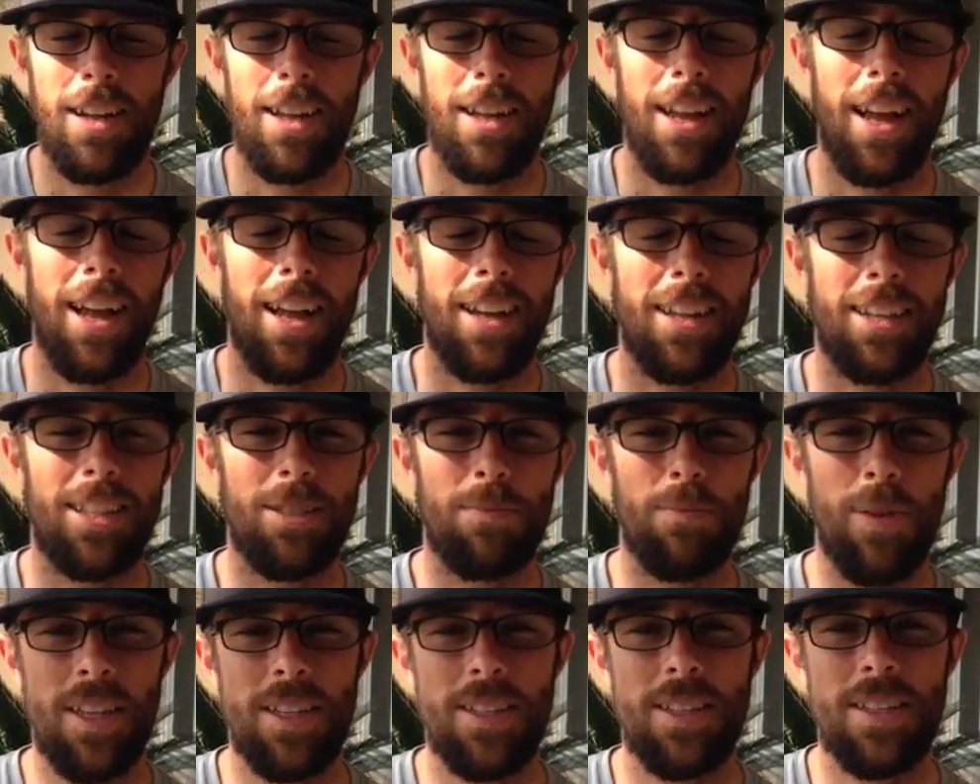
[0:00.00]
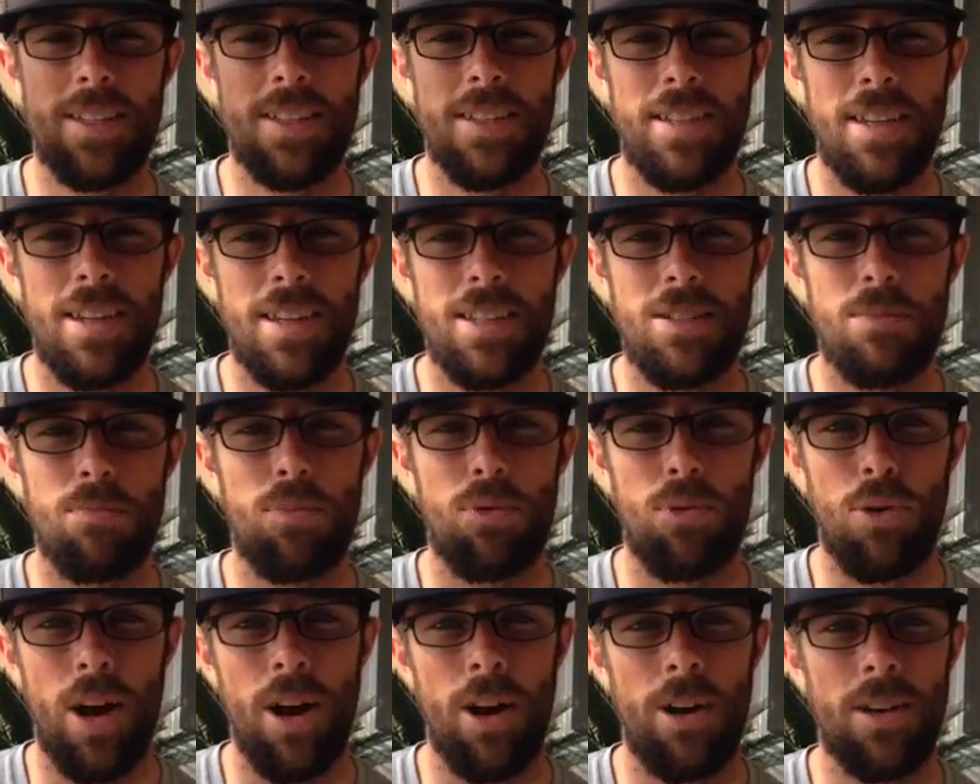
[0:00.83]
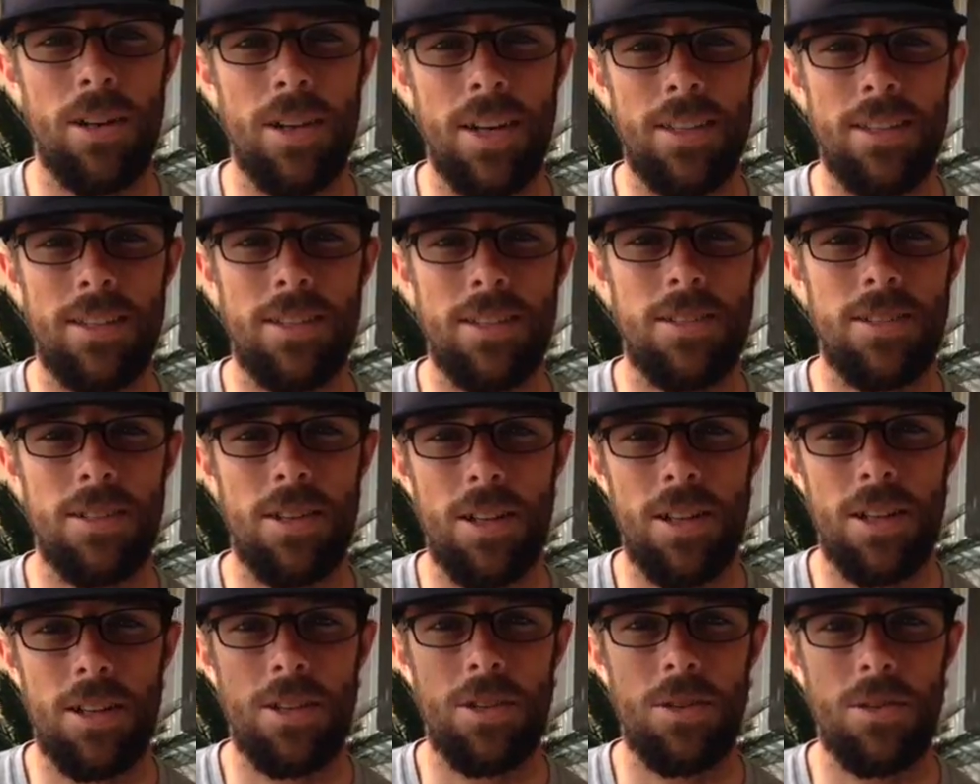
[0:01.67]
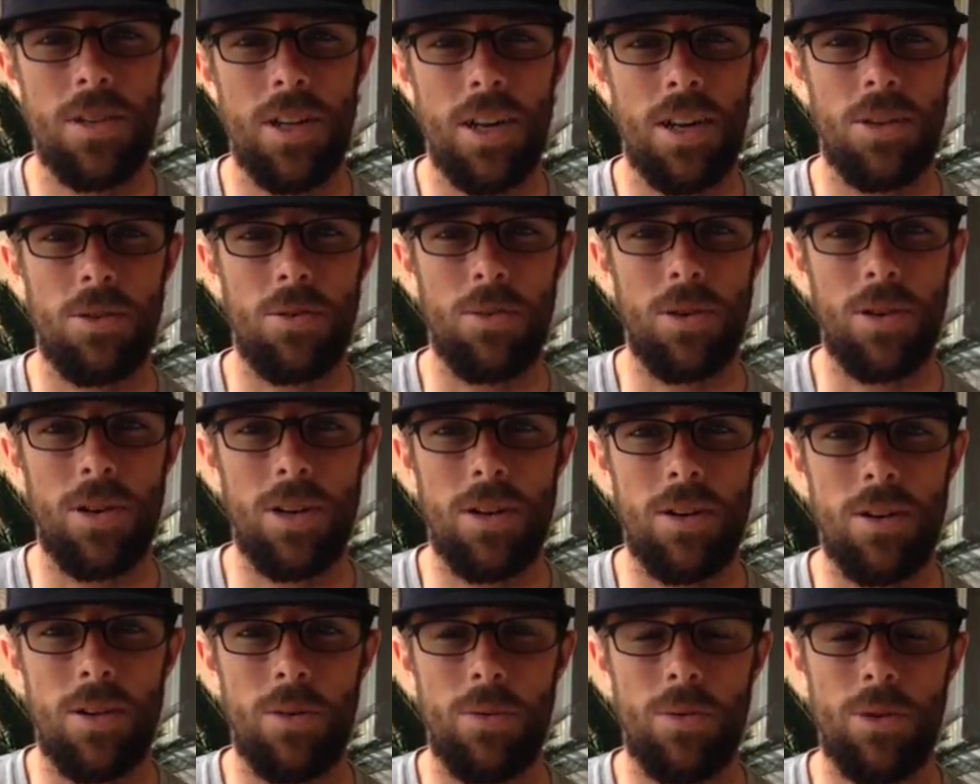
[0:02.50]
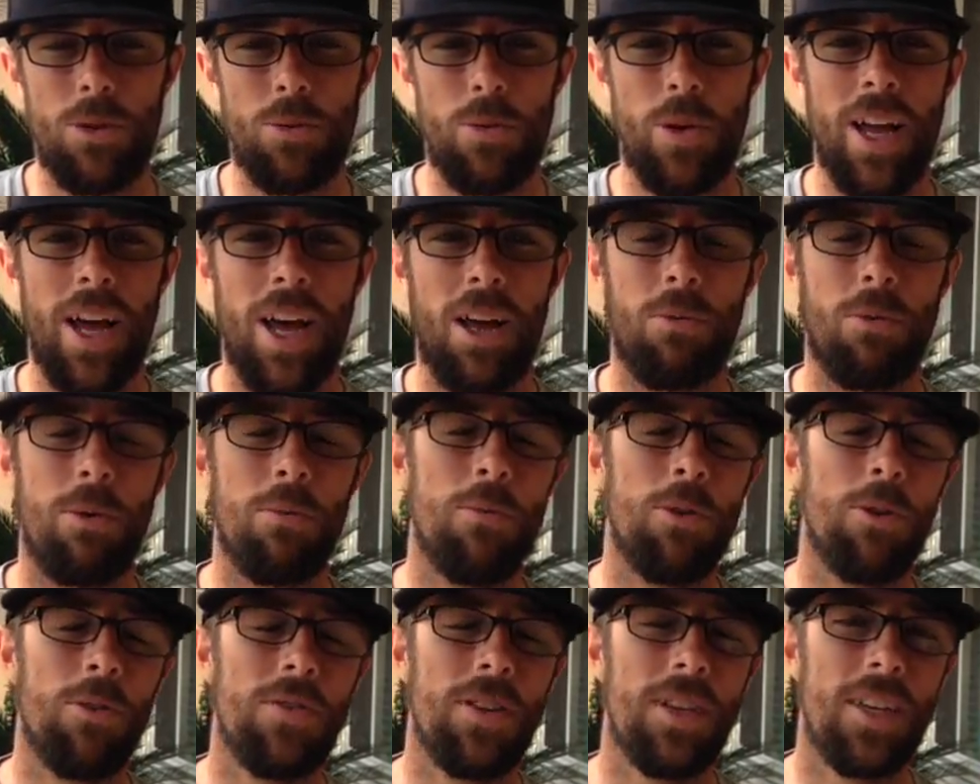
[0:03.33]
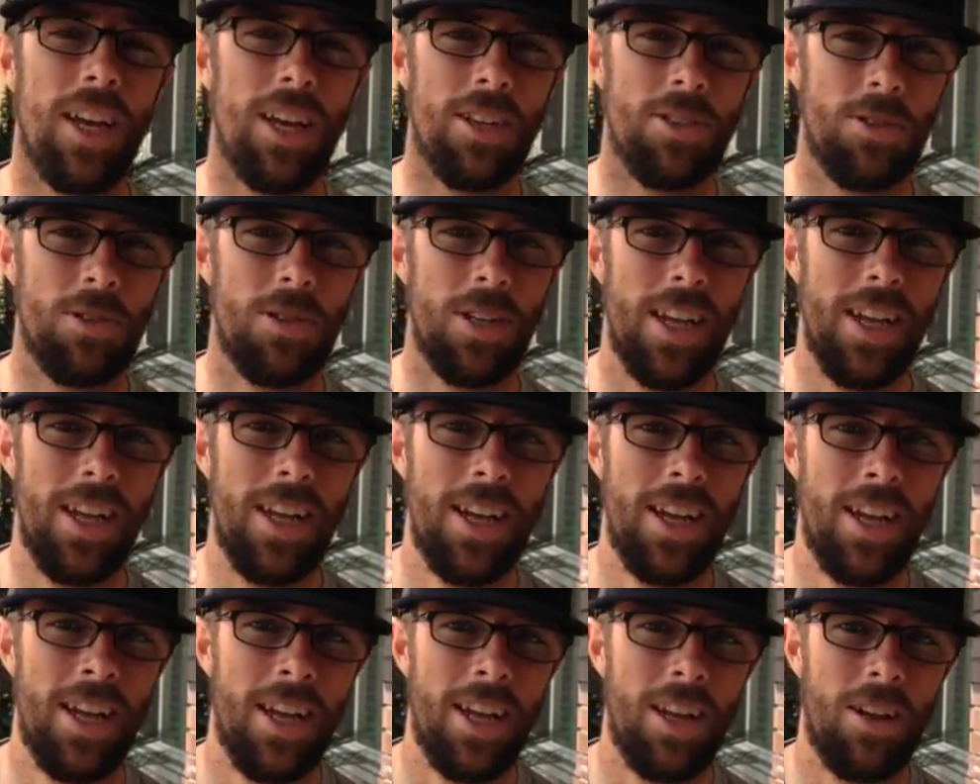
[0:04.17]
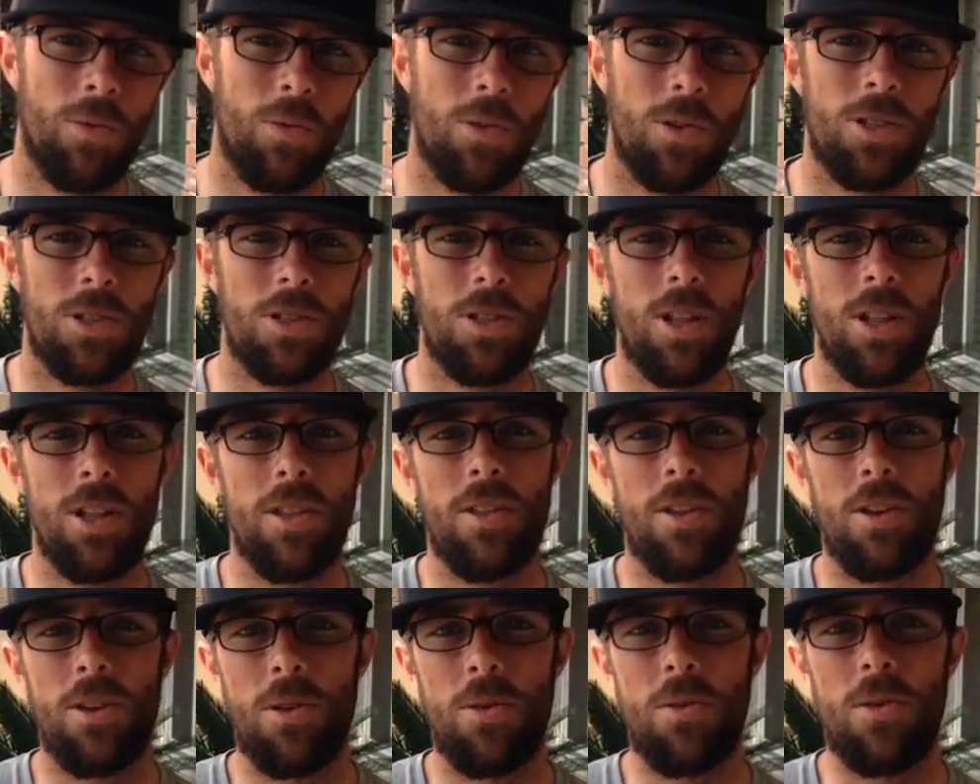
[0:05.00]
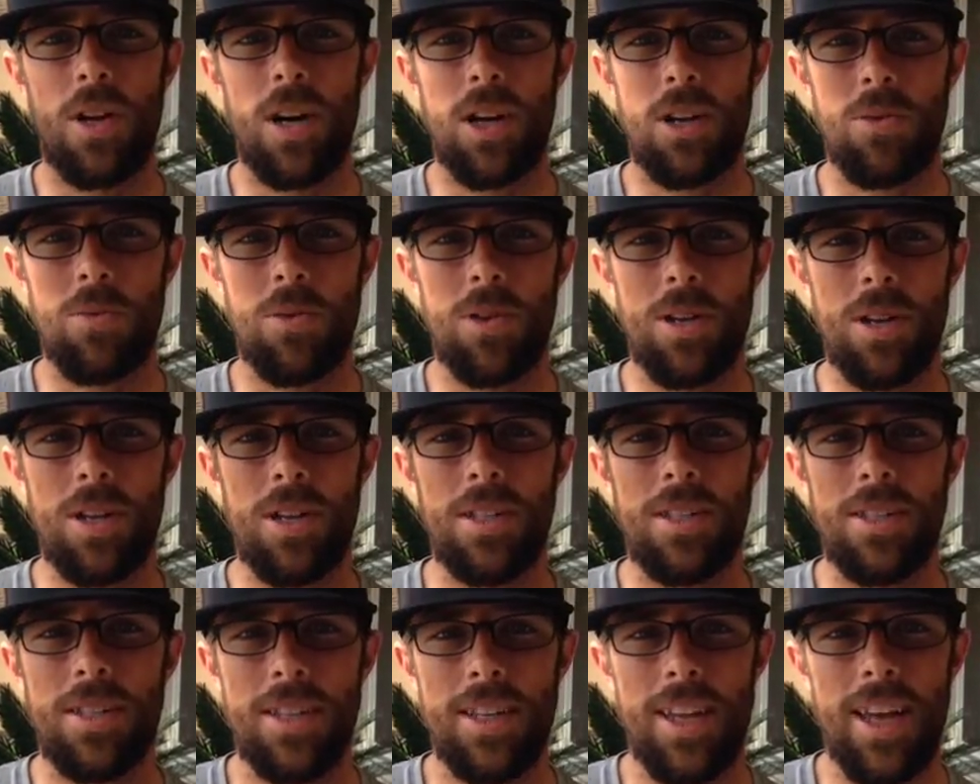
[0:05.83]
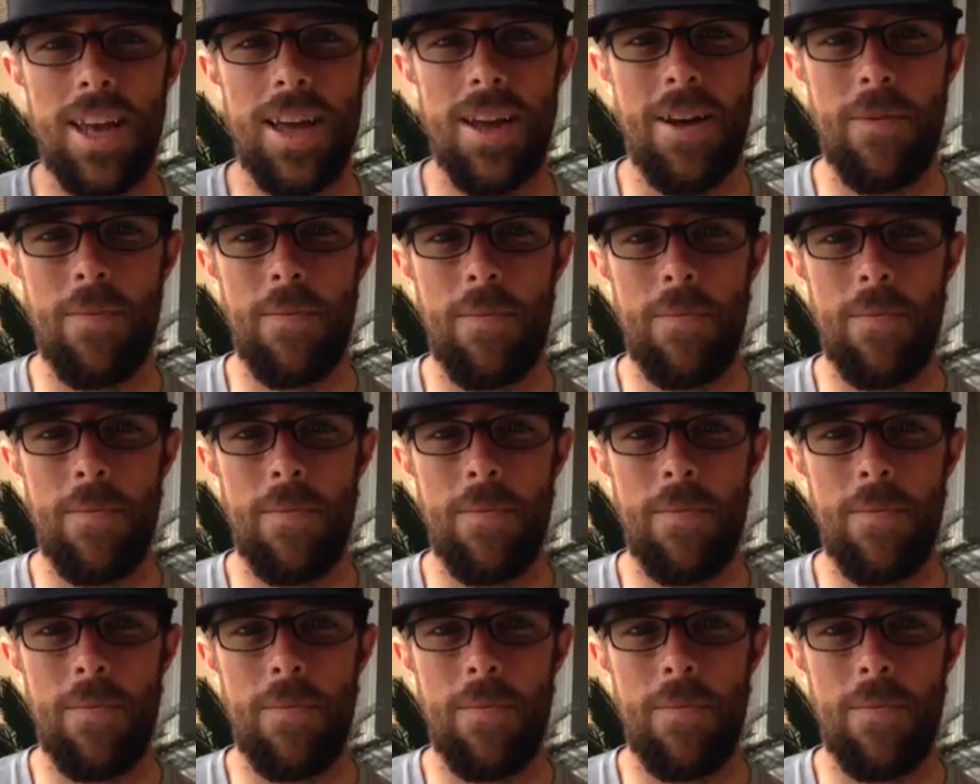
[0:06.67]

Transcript: It had asbestos ducts prior to us installing new ductwork, which we had removed yesterday, and we're installing the new ductwork today.